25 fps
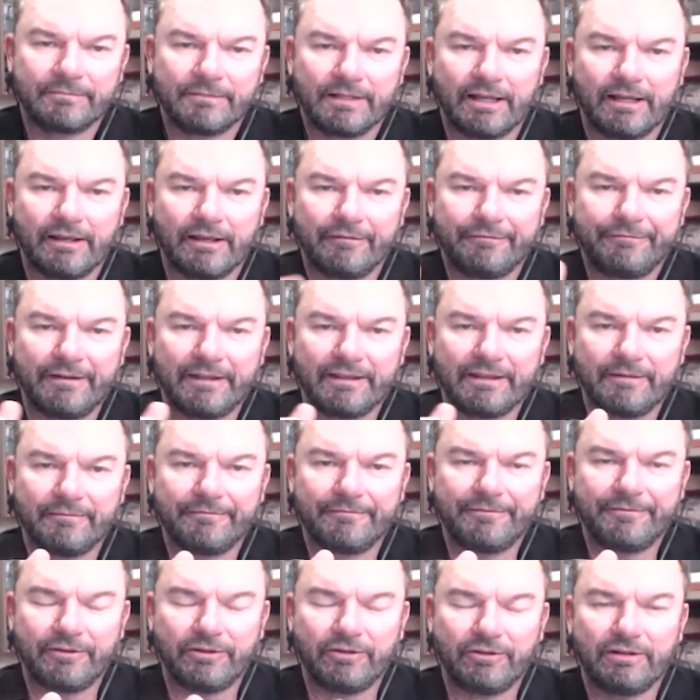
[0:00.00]
fed them
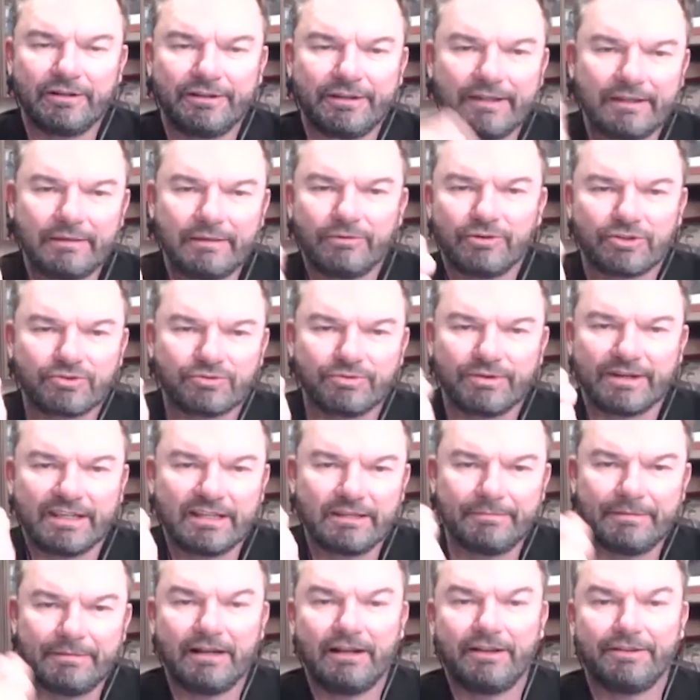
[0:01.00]
food, and then they were just ringing the
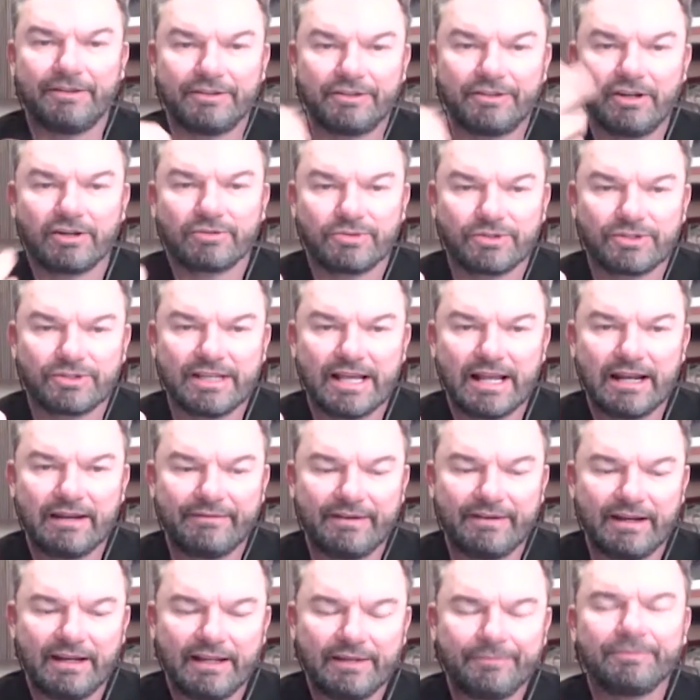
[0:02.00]
bell and the dogs were
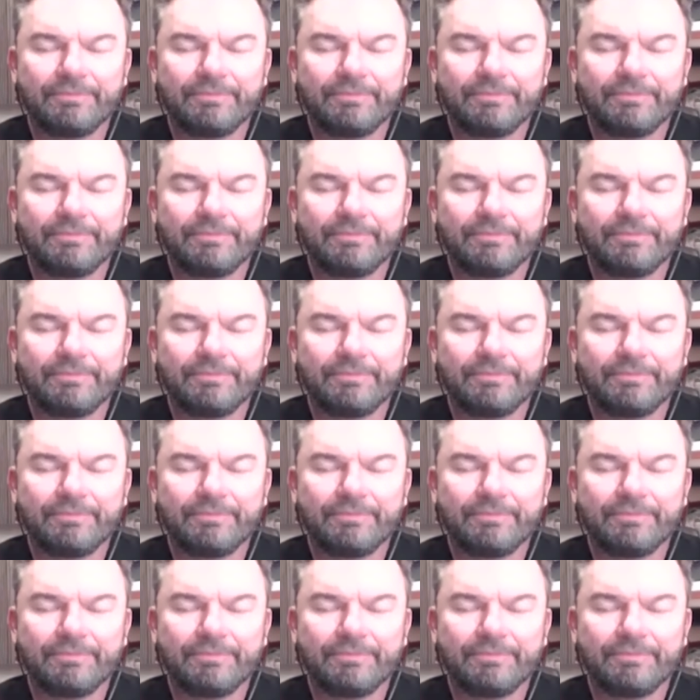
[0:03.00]
salivating,